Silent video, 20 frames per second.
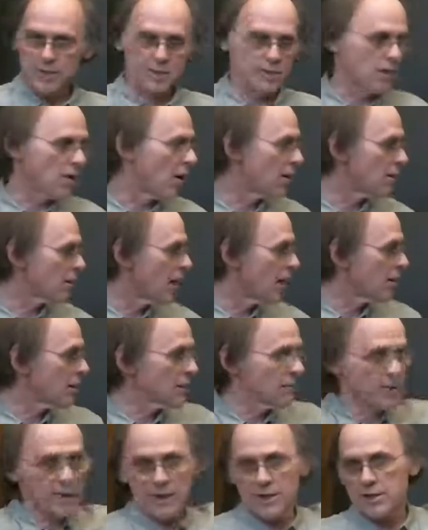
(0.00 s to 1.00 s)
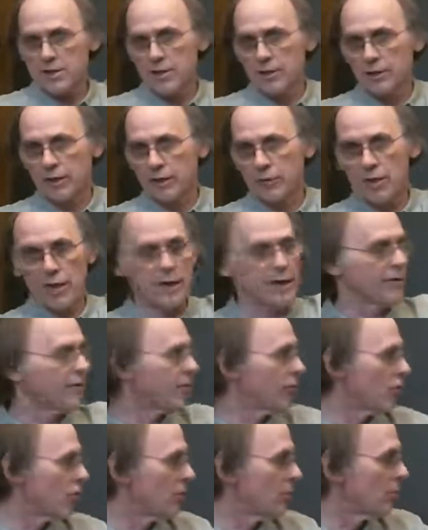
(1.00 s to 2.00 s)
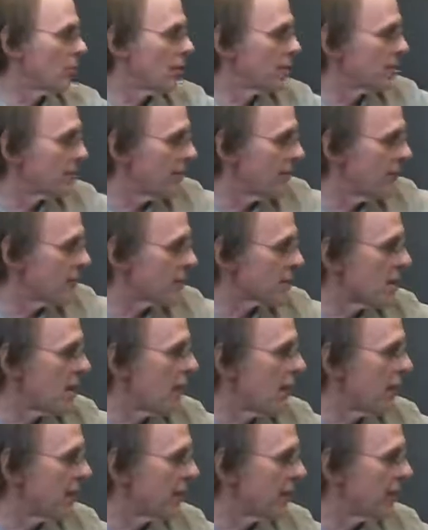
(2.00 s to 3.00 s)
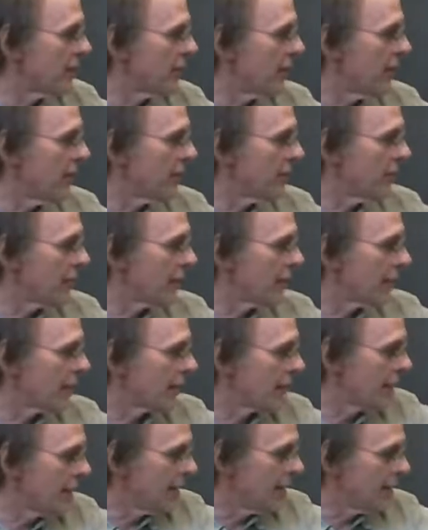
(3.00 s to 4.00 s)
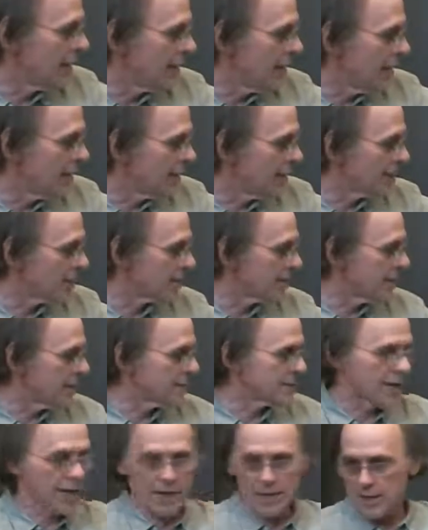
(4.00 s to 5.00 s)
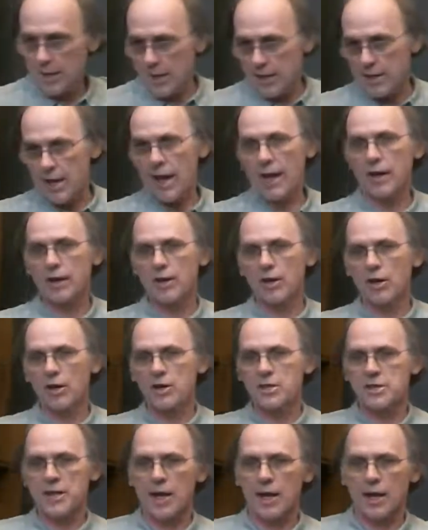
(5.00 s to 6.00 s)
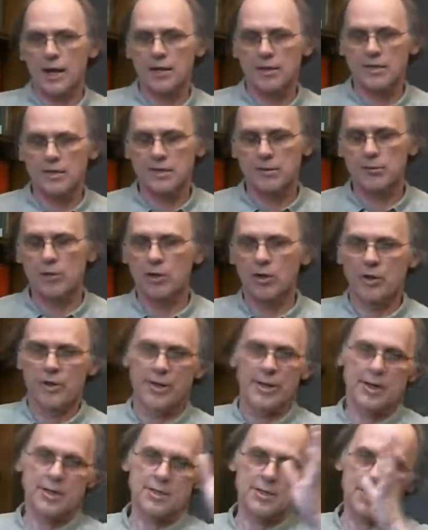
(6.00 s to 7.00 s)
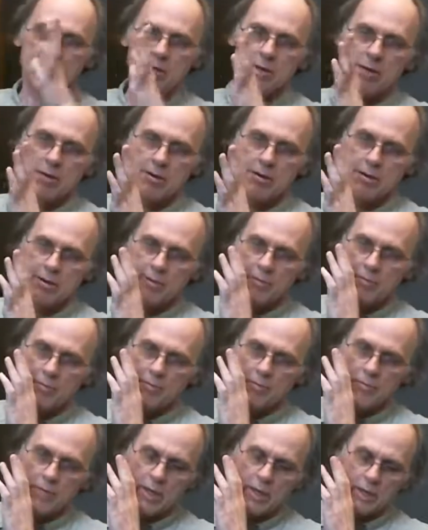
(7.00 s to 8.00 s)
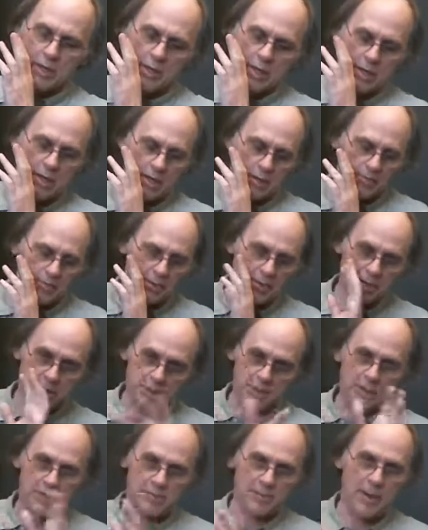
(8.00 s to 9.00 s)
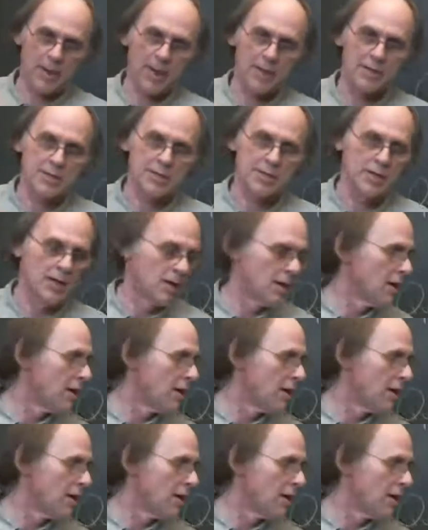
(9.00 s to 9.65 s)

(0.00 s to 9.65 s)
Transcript: I'm going to be continuing writing formulas of this kind involving these A and A daggers and similar things in position space.